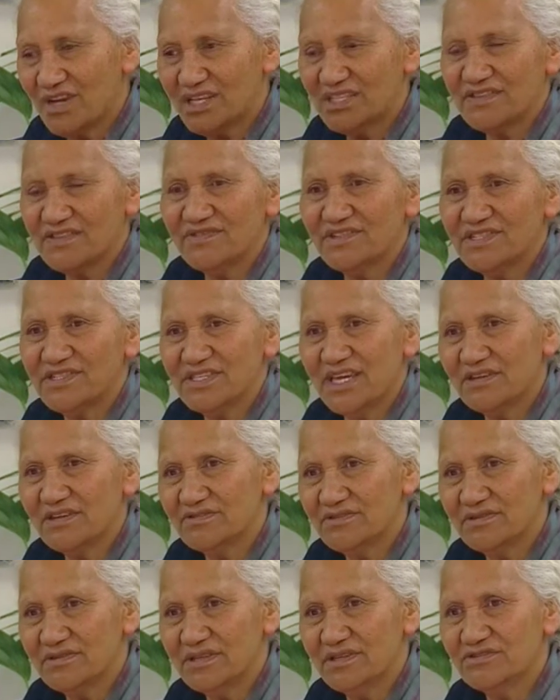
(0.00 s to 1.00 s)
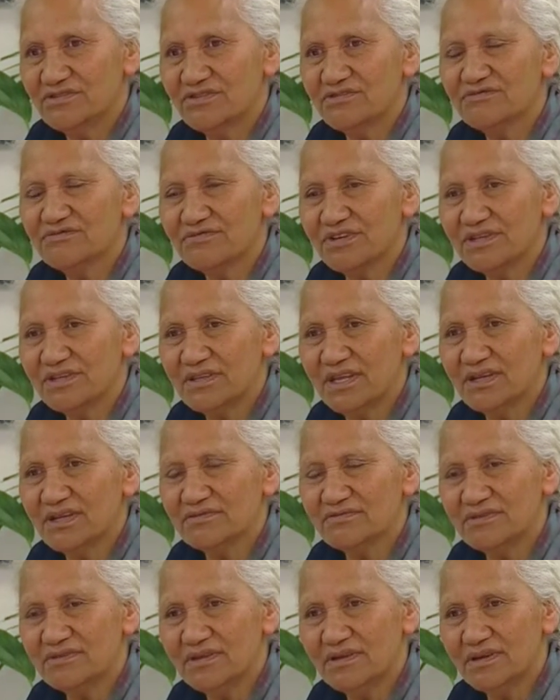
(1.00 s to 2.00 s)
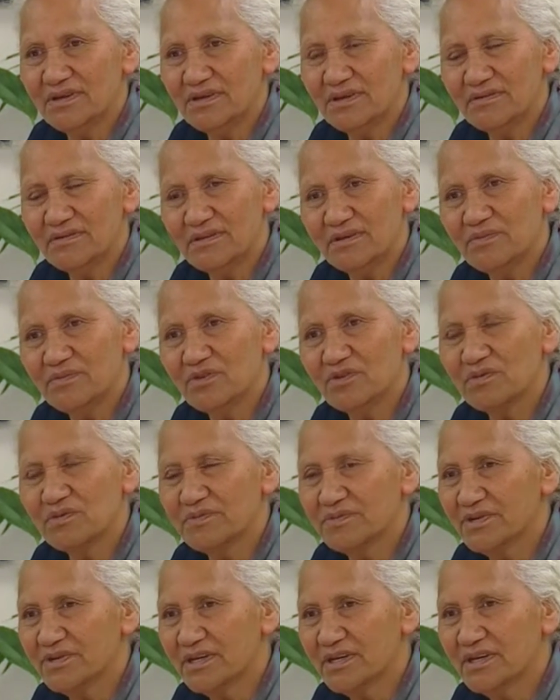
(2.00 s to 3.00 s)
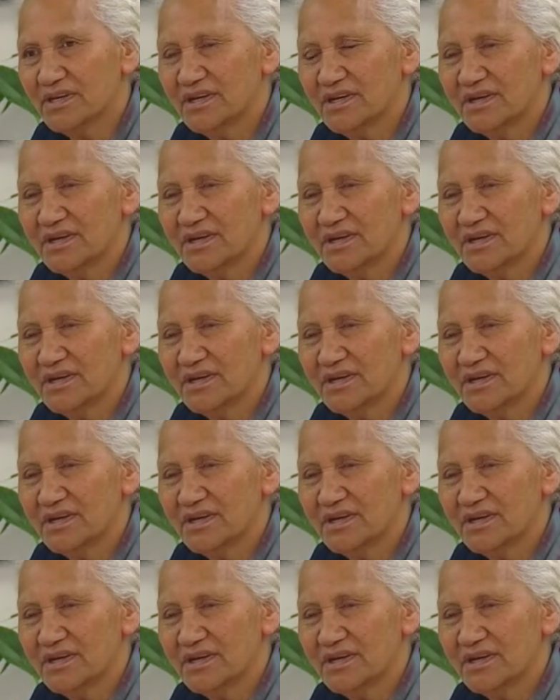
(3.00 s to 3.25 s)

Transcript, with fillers: transfers down to their children, down to their, their mokopuna.